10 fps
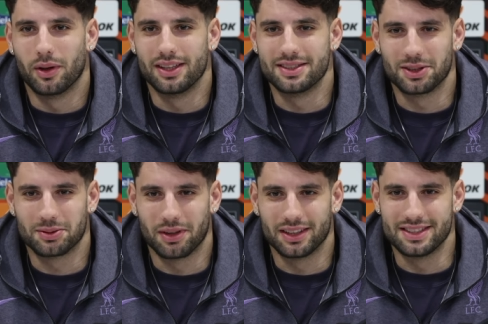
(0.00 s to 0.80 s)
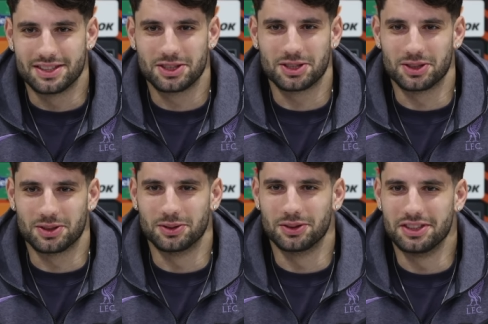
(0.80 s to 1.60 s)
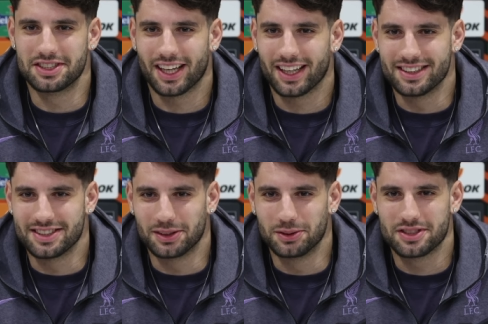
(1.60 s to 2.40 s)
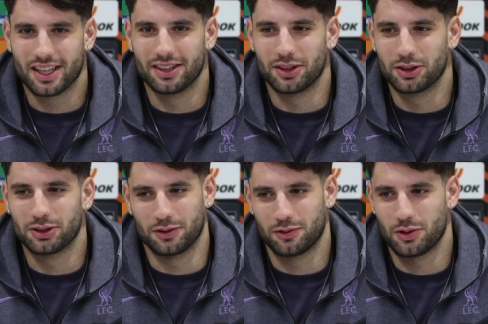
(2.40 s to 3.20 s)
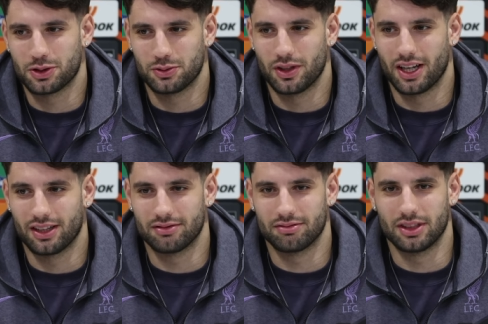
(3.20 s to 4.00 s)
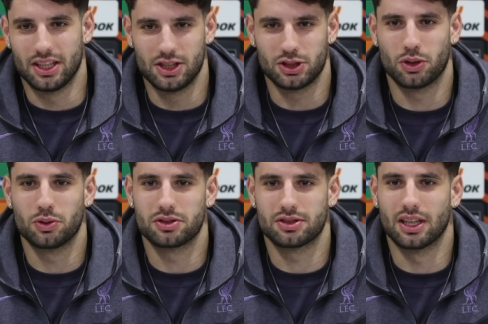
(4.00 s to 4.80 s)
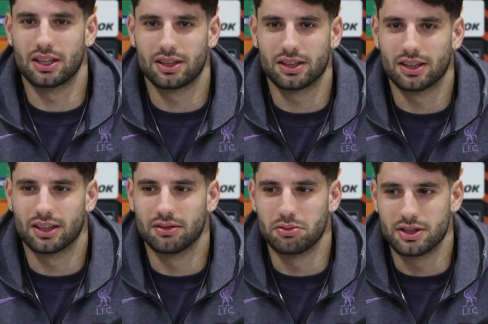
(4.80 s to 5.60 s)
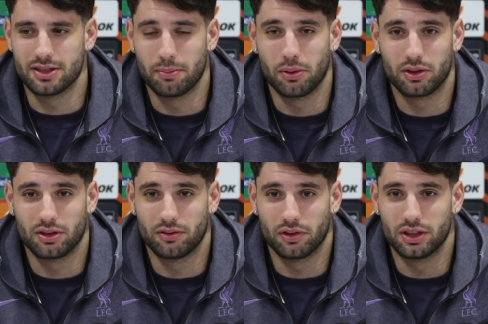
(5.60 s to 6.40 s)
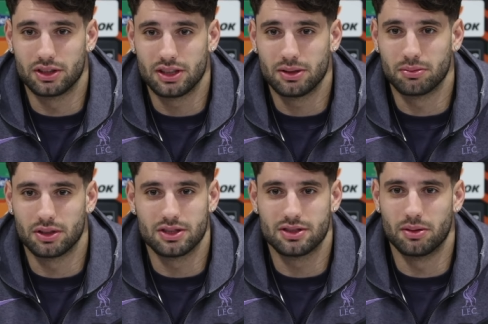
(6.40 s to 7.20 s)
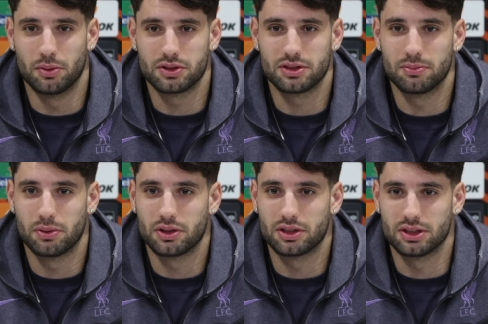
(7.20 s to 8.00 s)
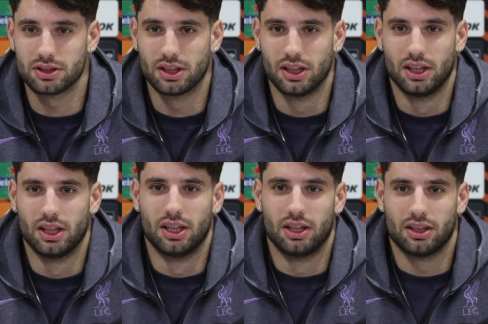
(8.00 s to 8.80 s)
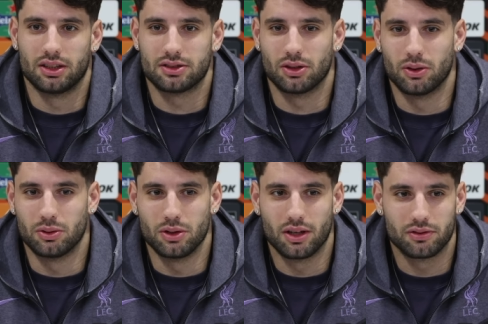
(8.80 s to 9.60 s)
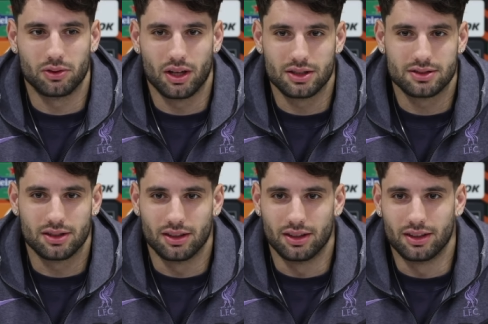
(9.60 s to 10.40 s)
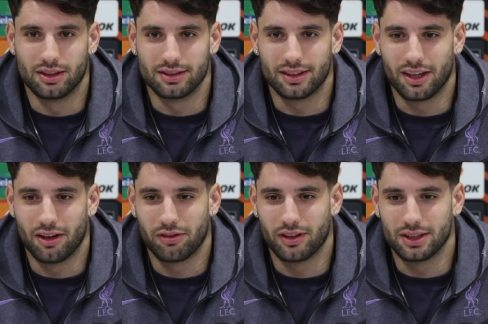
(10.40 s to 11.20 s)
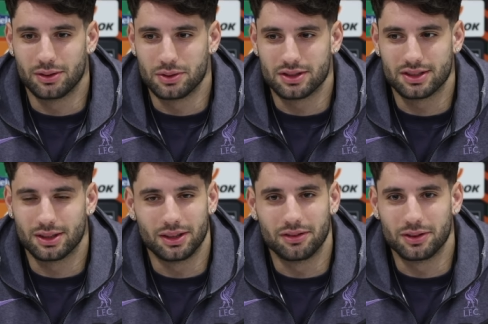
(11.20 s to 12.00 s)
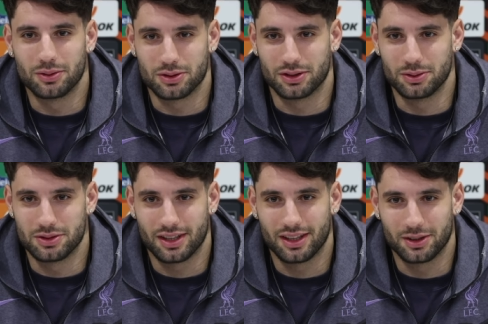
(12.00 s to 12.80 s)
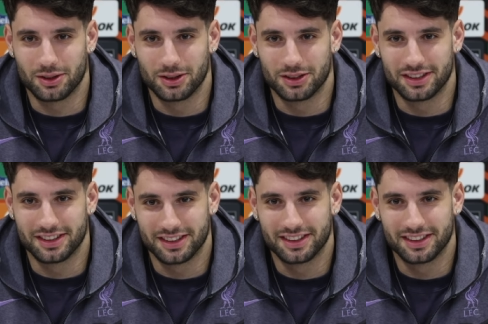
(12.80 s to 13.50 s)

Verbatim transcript: Well, it's not my decision to decide is a good sign or not. Of course, we are. He shows that uh, he's important for the team. This is the most important. So you have to ask the the Gaffa it was, it, if it was a good sign or not.